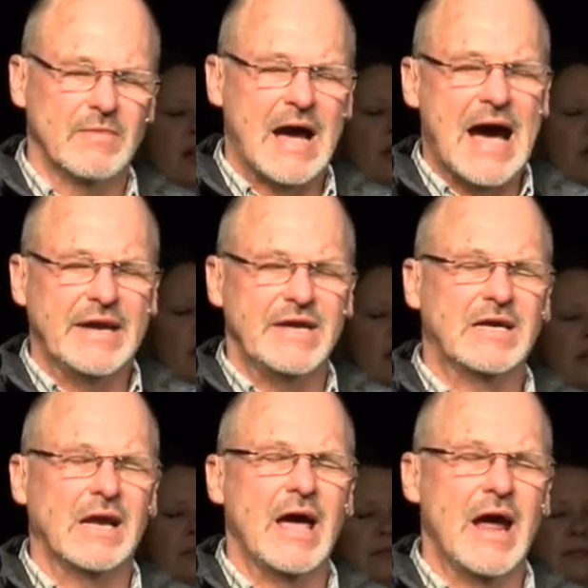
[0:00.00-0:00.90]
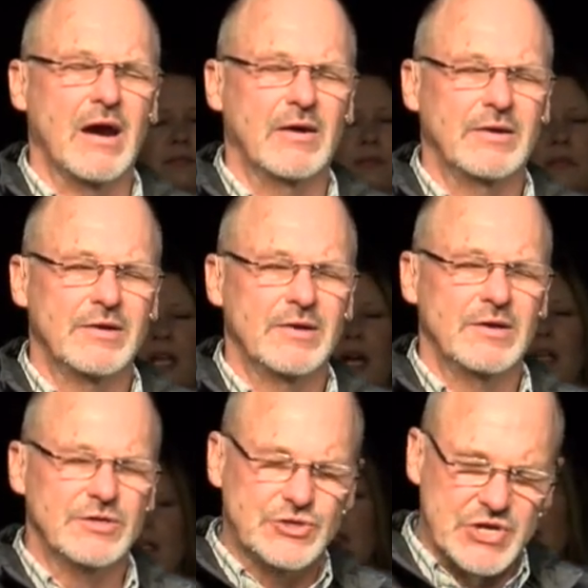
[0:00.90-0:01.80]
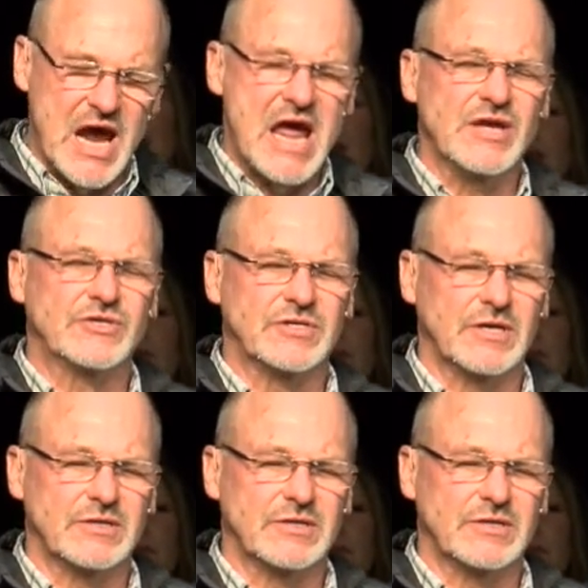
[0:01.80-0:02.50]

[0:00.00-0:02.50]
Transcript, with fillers: I declare Jesus